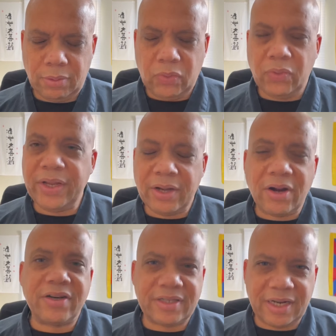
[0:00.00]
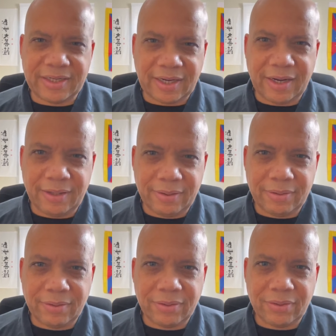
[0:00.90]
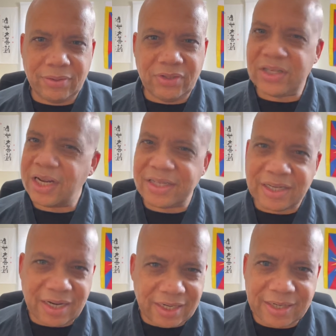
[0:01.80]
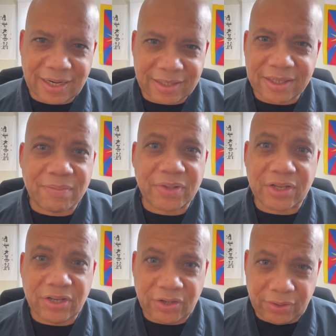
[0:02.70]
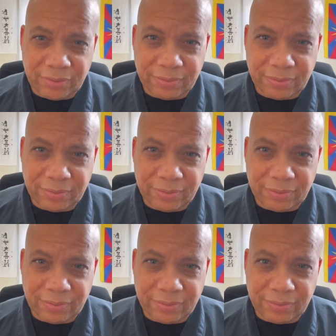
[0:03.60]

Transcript: we are Zazen. Zazen is not something you do.